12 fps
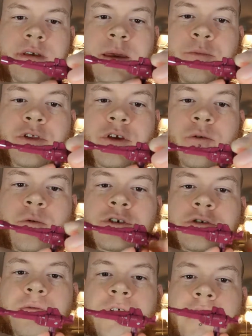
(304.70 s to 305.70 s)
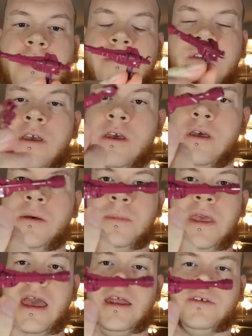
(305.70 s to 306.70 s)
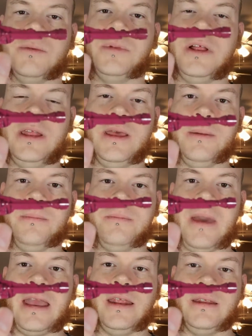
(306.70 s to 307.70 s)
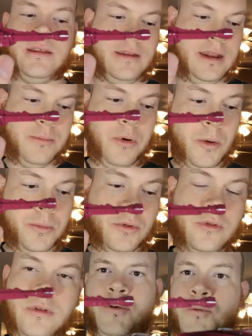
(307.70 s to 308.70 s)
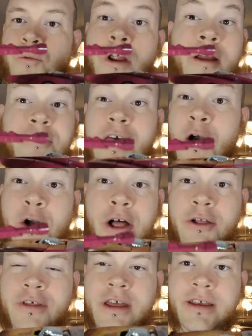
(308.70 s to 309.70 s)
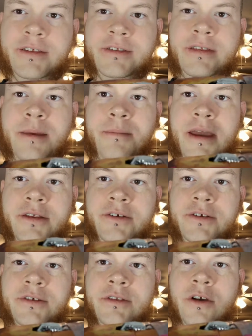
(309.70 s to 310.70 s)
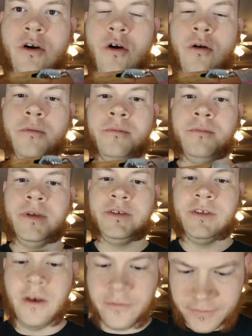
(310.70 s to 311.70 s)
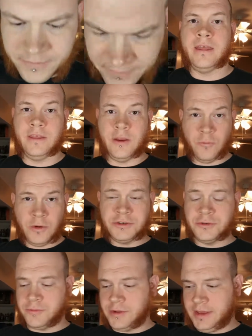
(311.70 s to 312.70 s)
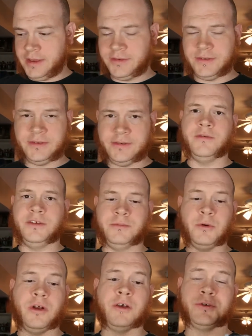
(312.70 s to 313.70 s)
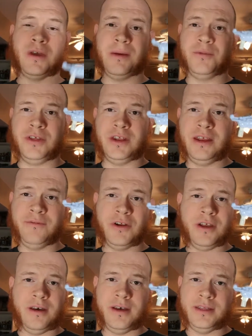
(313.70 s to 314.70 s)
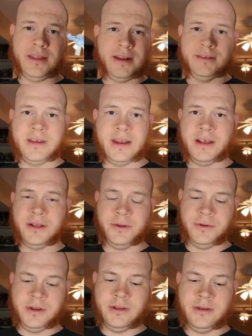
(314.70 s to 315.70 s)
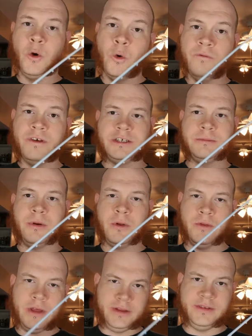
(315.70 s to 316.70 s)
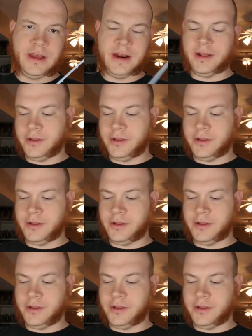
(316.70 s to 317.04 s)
came with the original release. But yeah, it is completely painted in a purple, or whatever the hell that matches the car itself. And the original release of this mold also came with a different gun that is not included. Cool Fish is not